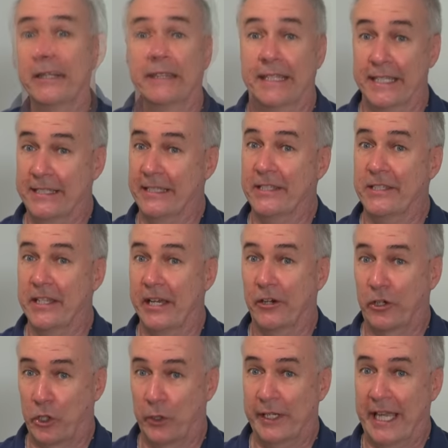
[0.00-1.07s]
This is their
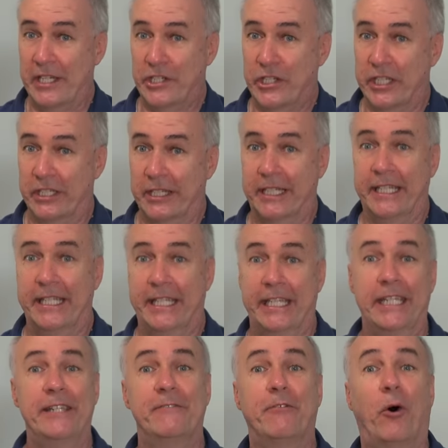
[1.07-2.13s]
creation, the
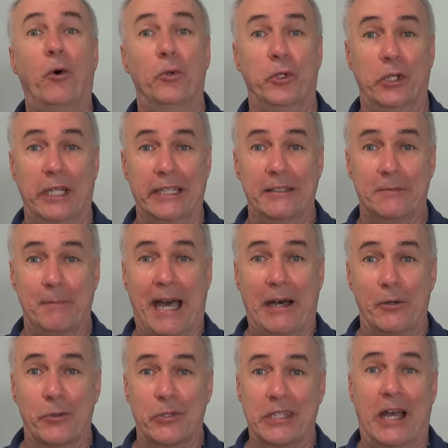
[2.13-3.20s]
Evoluent
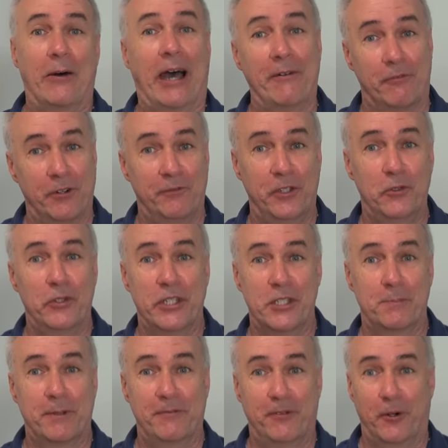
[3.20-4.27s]
mouse. Now I've reviewed this
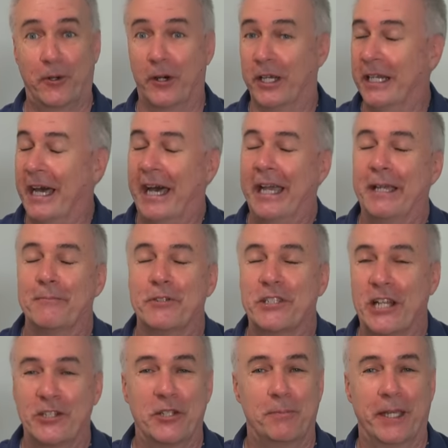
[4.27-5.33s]
before and I am
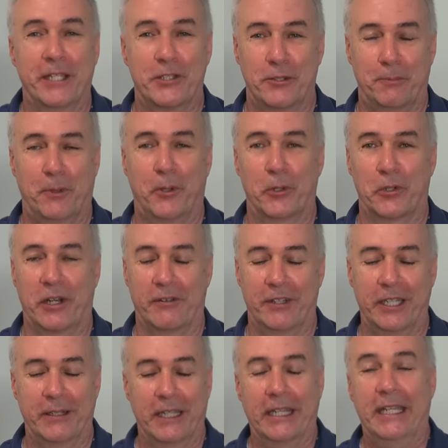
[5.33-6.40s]
such a big supporter of
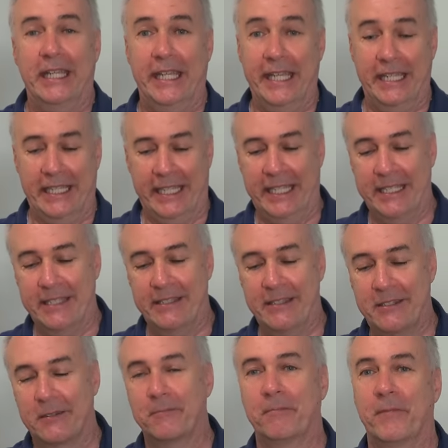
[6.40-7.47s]
it. It
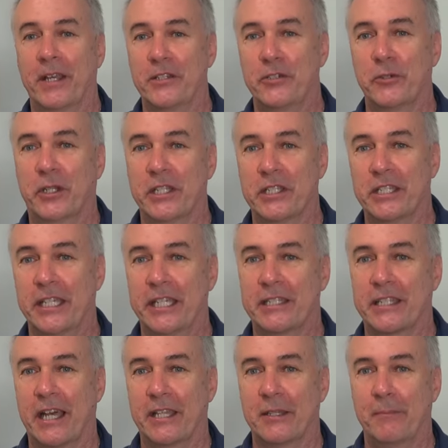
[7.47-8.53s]
is, as you can see, it's
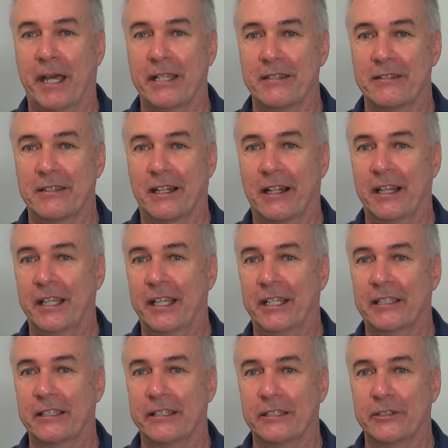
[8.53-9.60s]
got the buttons to
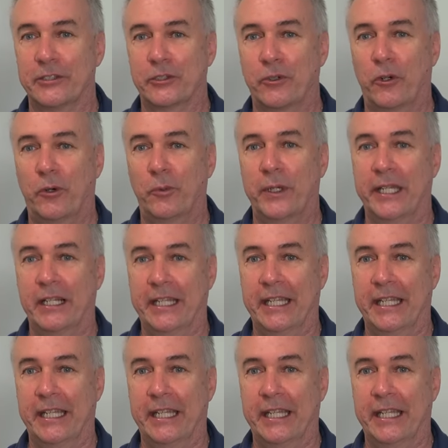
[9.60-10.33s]
click, the little scroll wheel.